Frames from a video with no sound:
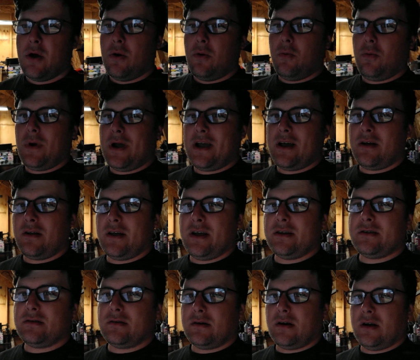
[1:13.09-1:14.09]
Well,
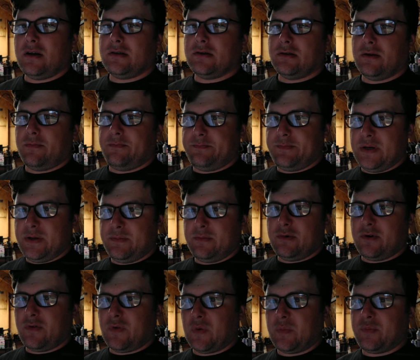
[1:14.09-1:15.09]
it turned into a bit
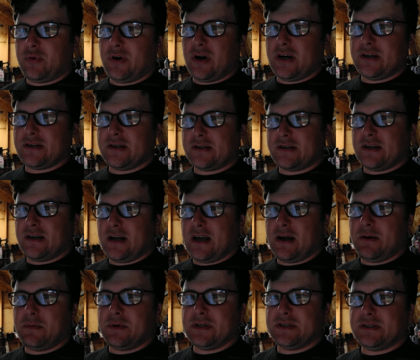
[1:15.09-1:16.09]
more of a project than
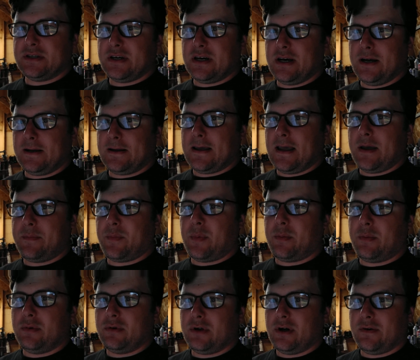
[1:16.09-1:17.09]
I was
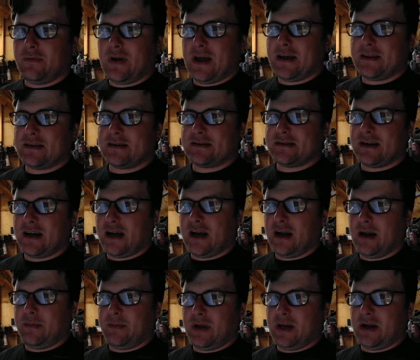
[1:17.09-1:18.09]
capable of at the
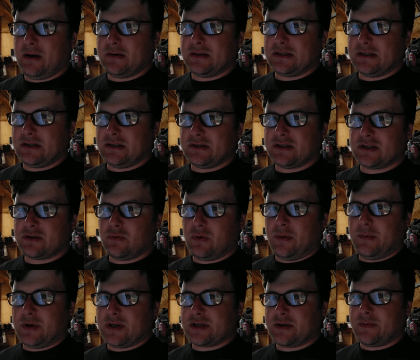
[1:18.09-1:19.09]
time, and I was a little
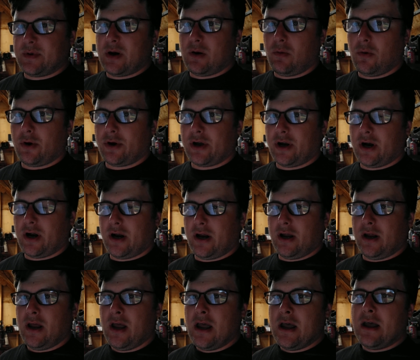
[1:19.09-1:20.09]
squeamish about working on
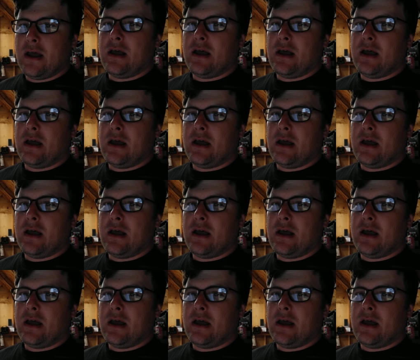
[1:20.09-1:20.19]
it.